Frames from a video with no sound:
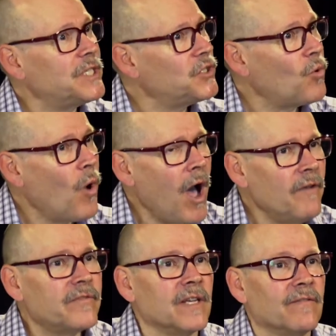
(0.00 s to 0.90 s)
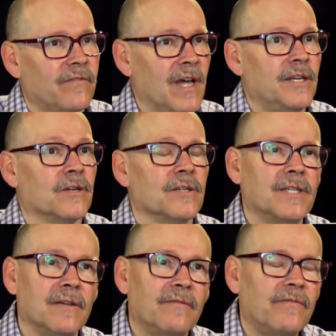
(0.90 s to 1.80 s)
but so often
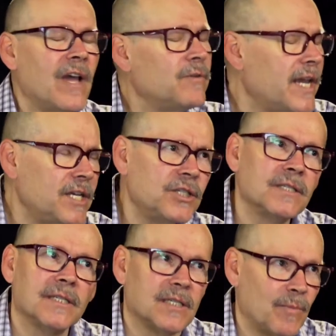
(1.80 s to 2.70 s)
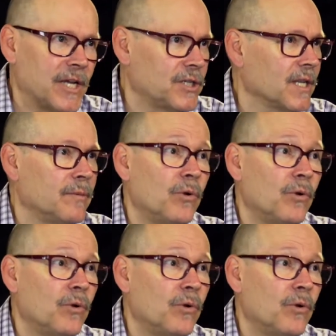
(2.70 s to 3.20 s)
funders and foundations especially,